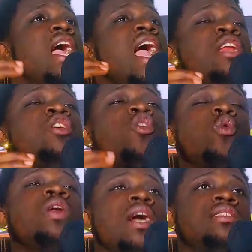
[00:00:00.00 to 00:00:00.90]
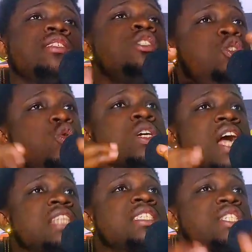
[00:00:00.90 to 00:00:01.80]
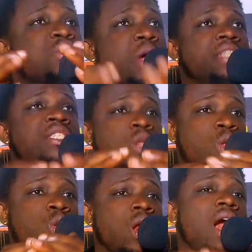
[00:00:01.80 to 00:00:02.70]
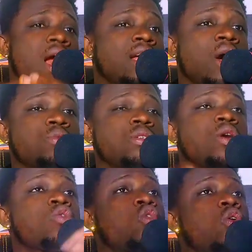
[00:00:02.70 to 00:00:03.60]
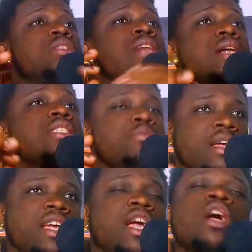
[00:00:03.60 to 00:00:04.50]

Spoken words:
and you know that you can't create the dollar account, contact me.